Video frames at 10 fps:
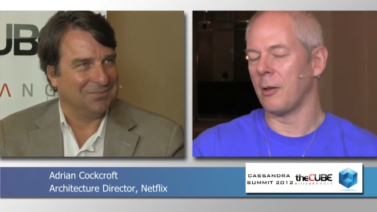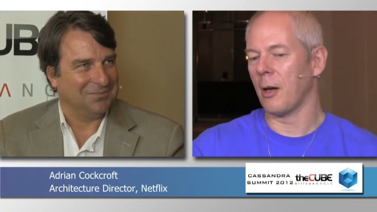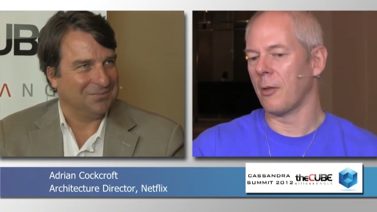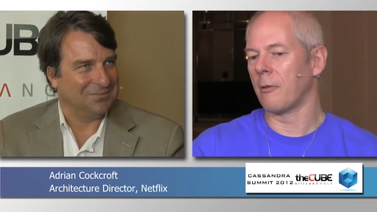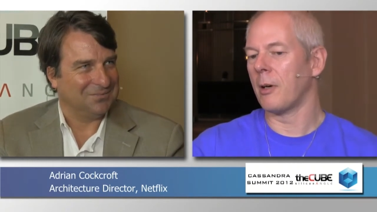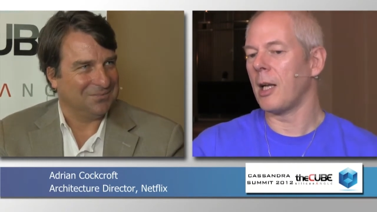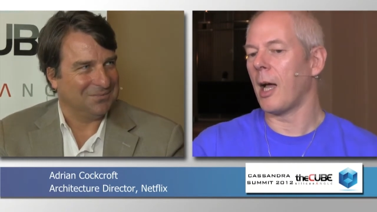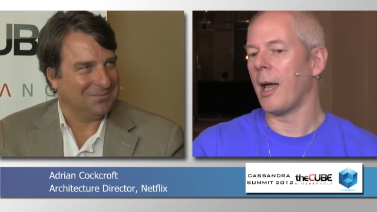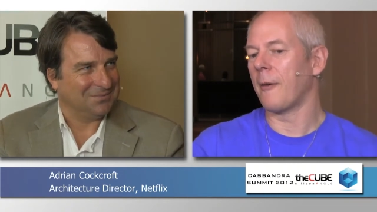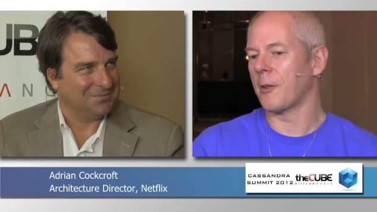Speaker 1: you know that really
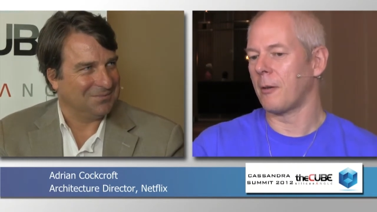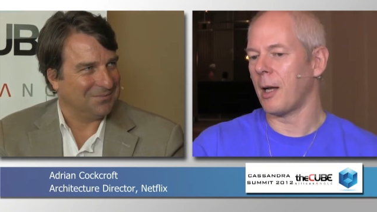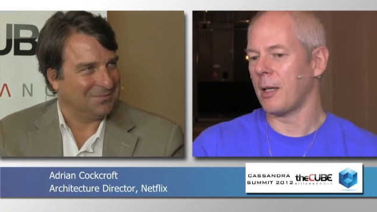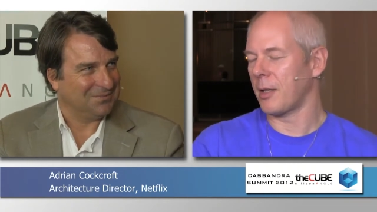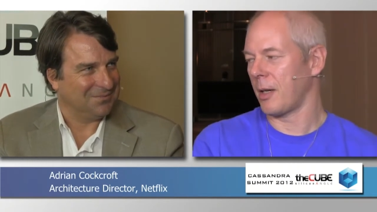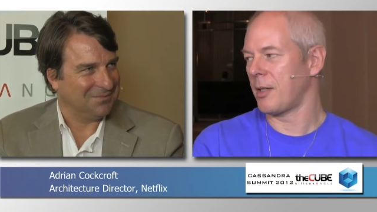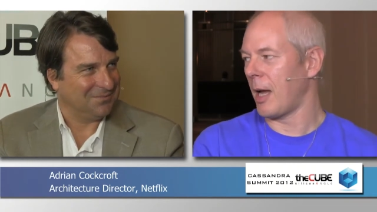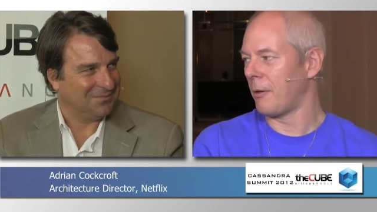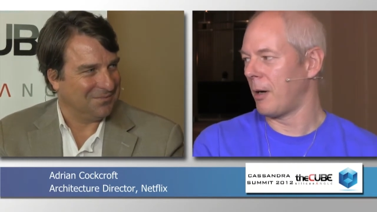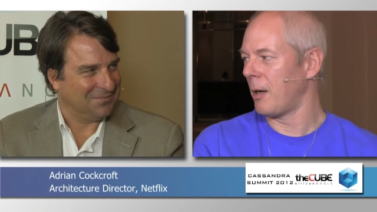I have to write it to
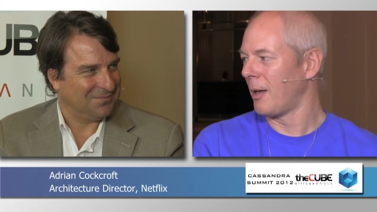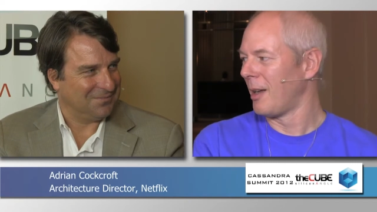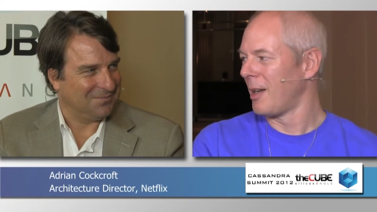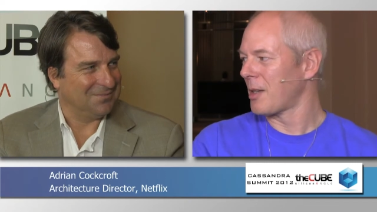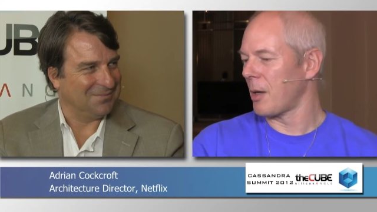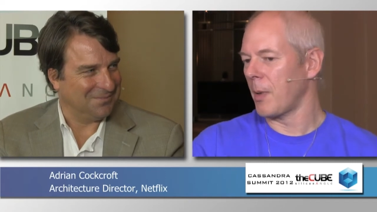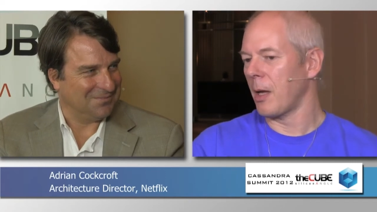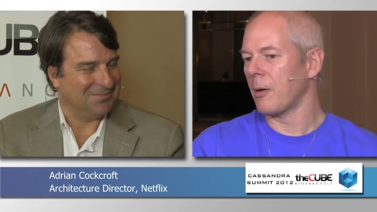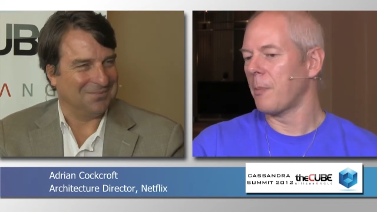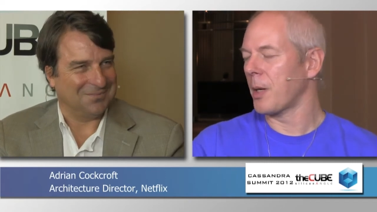Cassandra. So
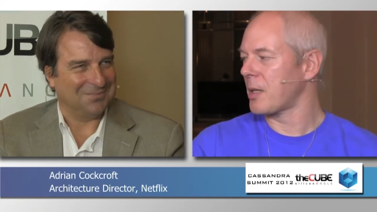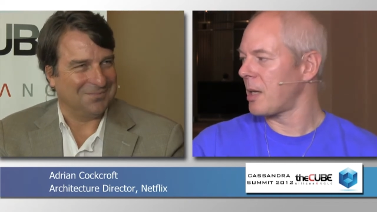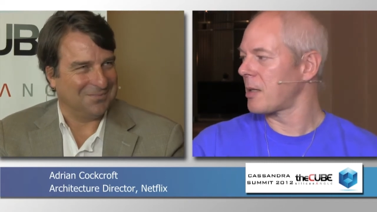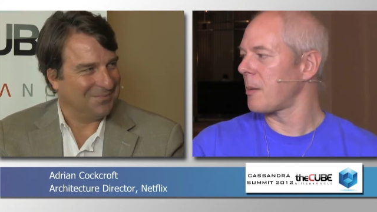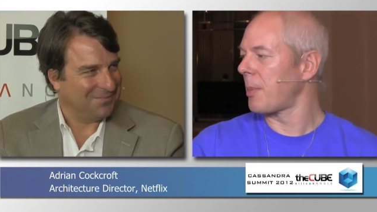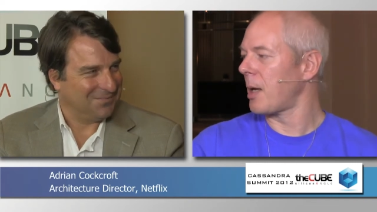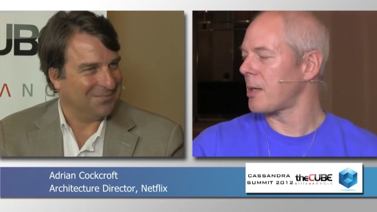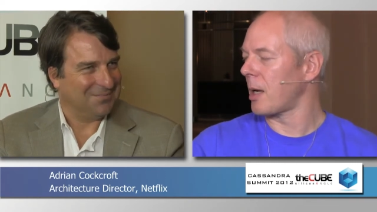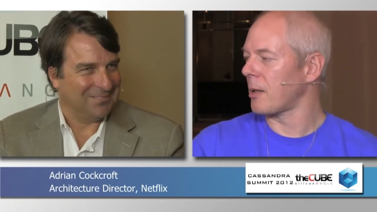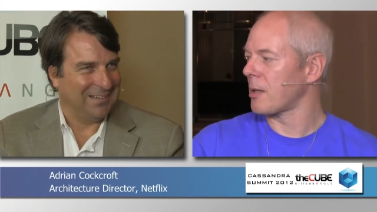the only persistent
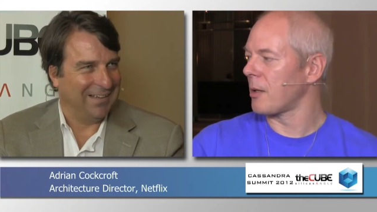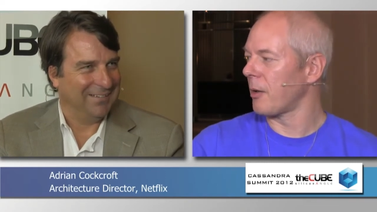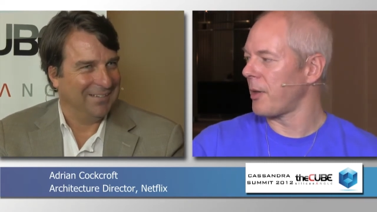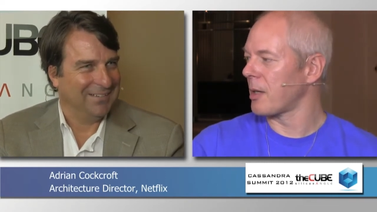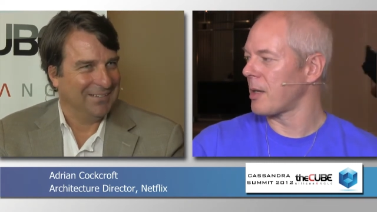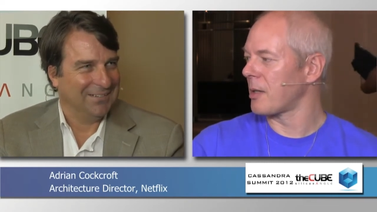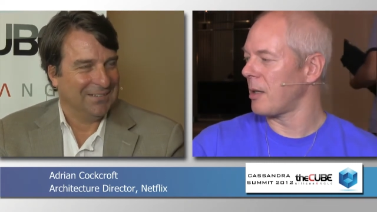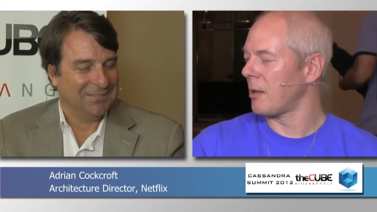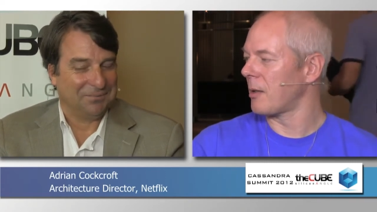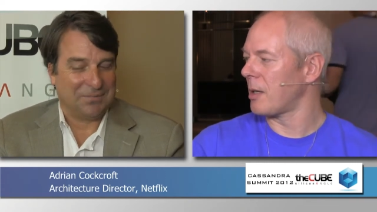place I can yeah. store things is
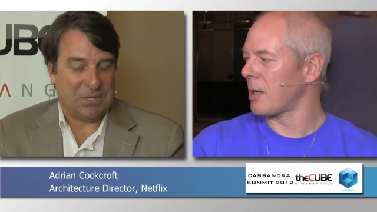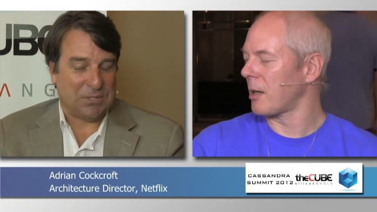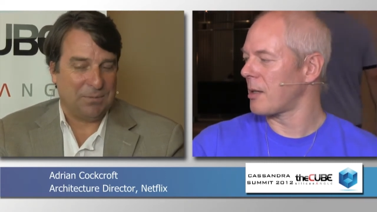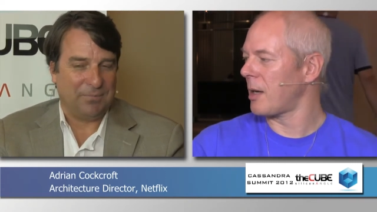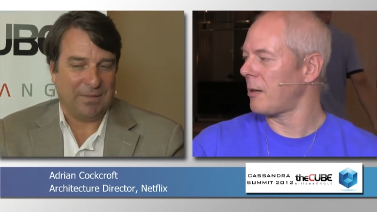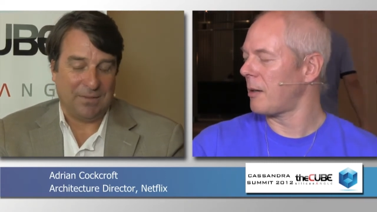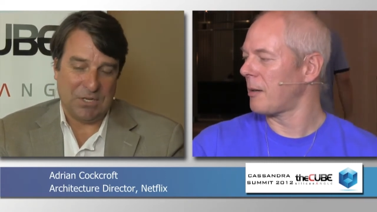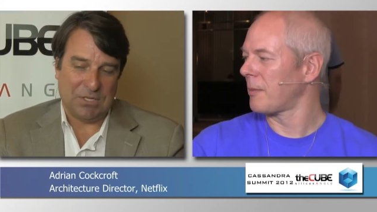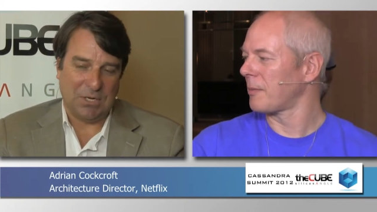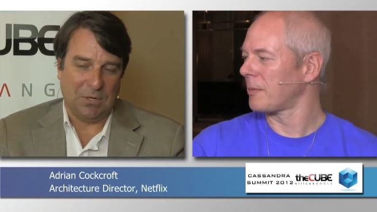in, is in Cassandra.
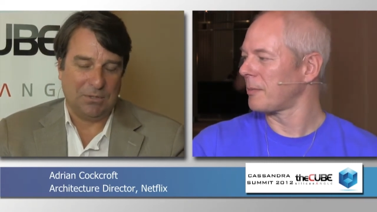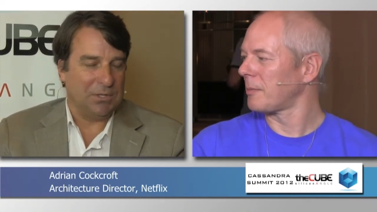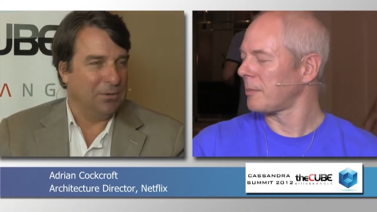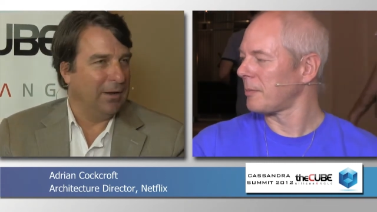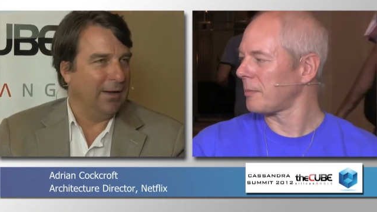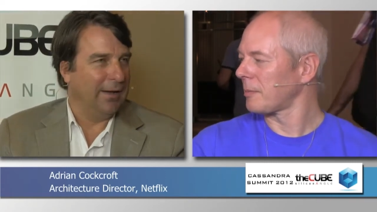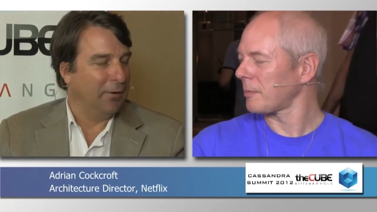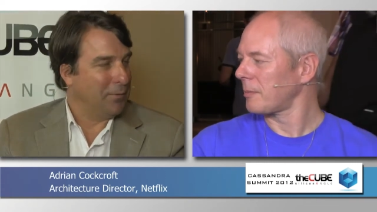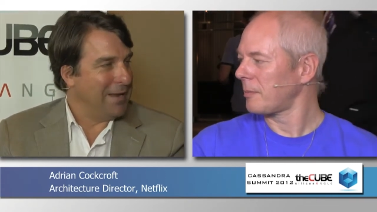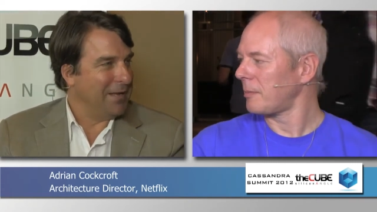Just
Speaker 2: don't do a, a
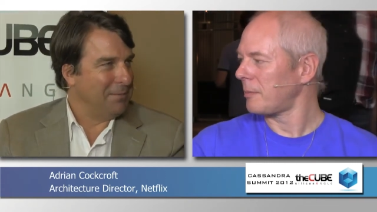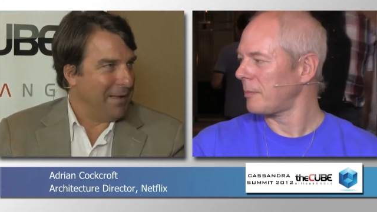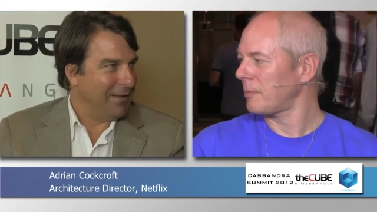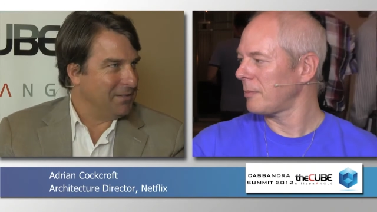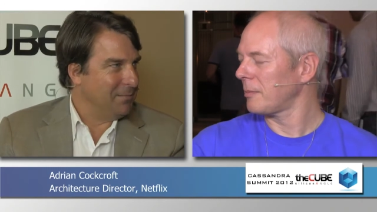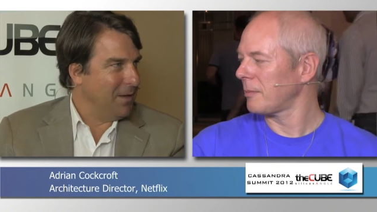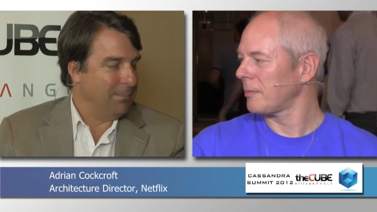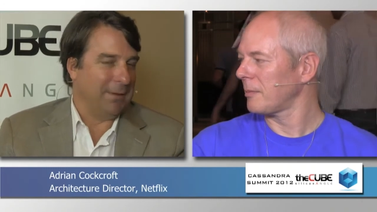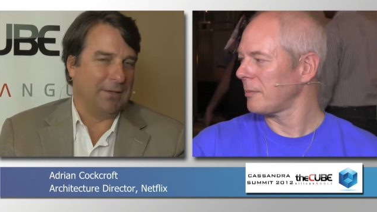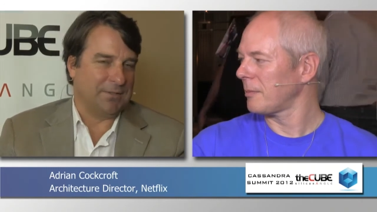ranking mechanism on it
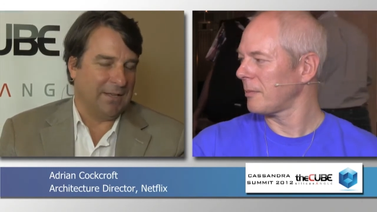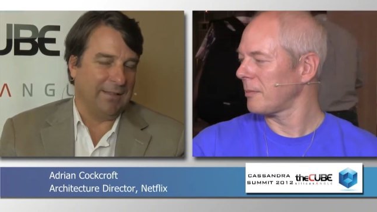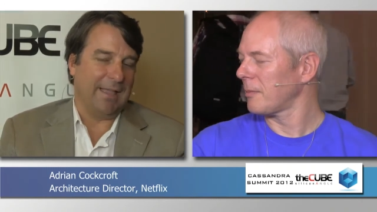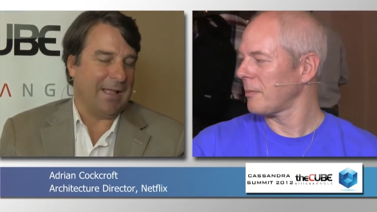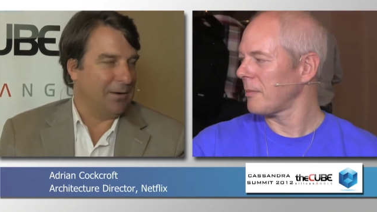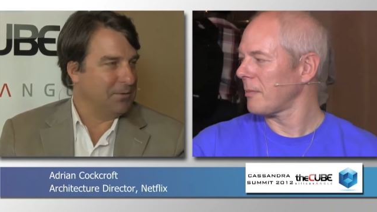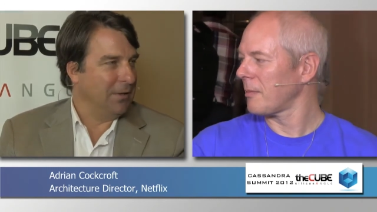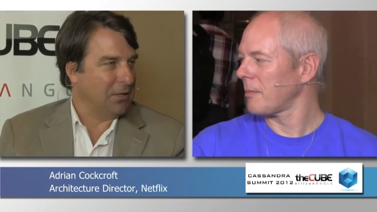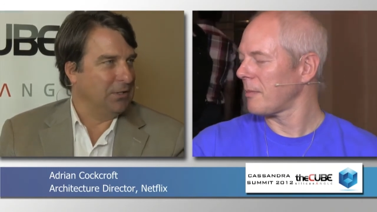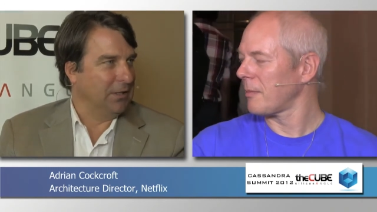because then the hackers will
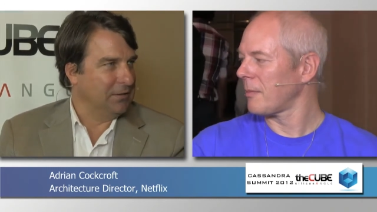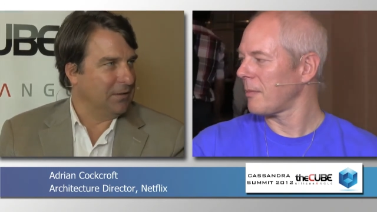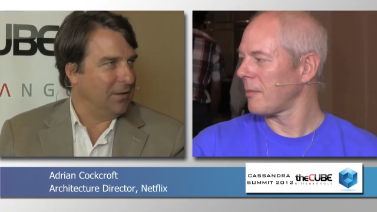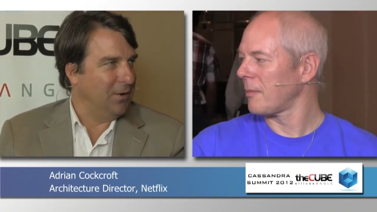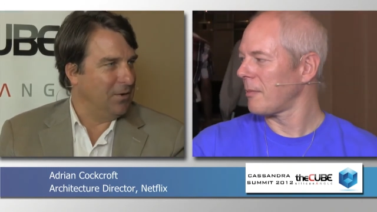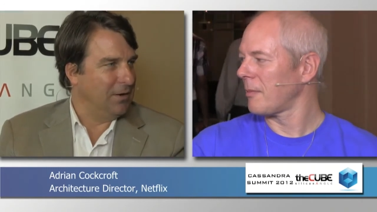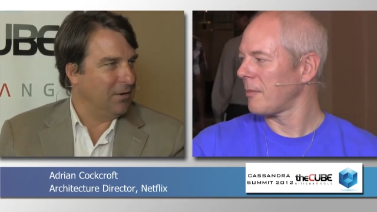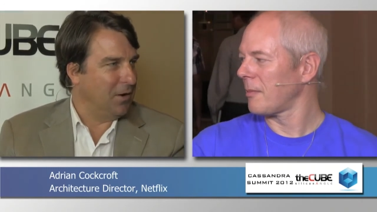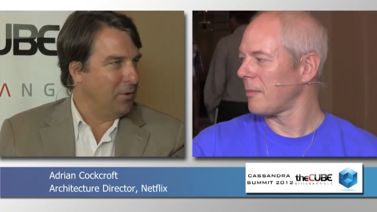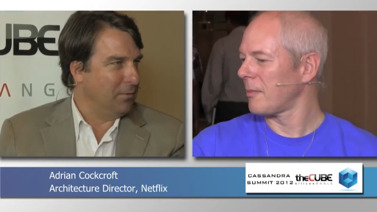actually look at the code and
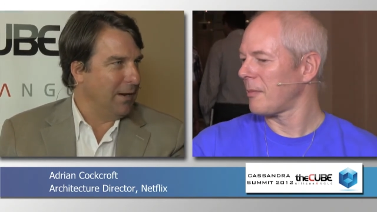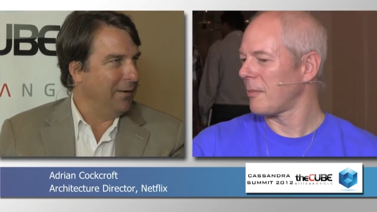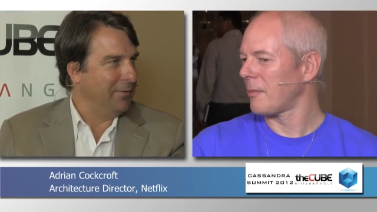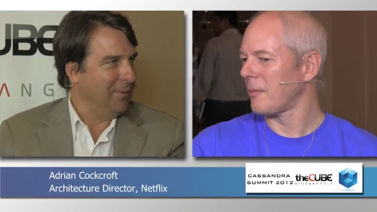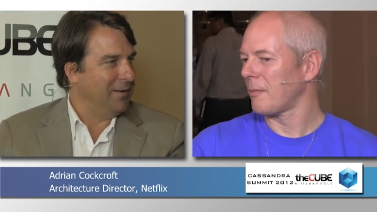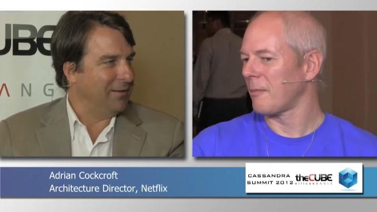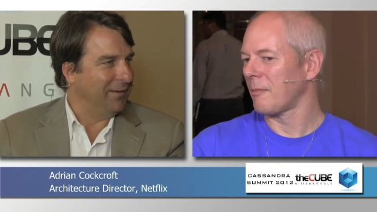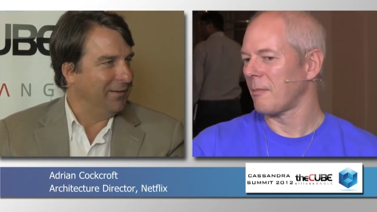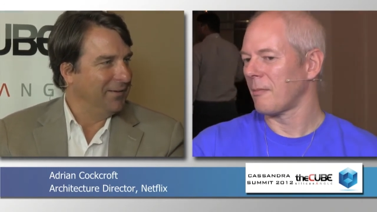code around the monkey.